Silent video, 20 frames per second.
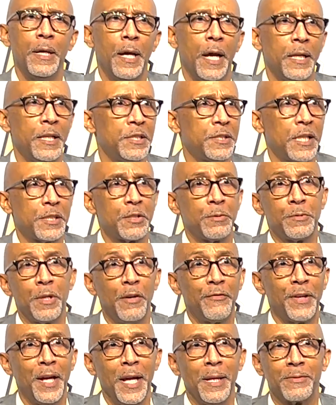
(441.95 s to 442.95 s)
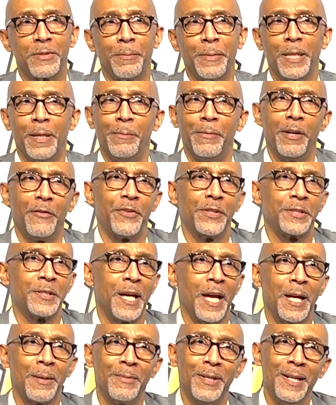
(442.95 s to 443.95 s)
And he's had some tough games. I mean, the Memphis
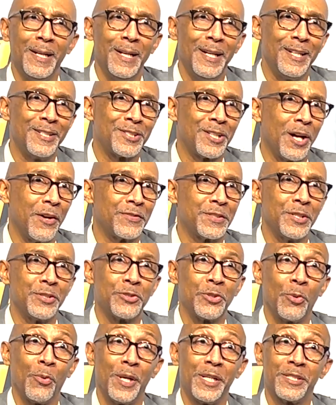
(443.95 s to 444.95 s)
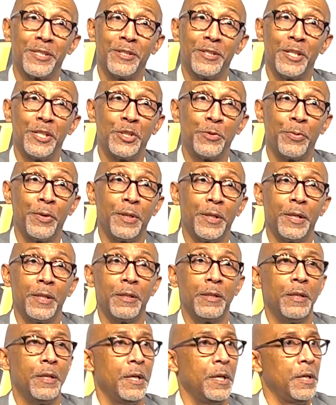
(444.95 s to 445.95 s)
game, tough situation that he's put in.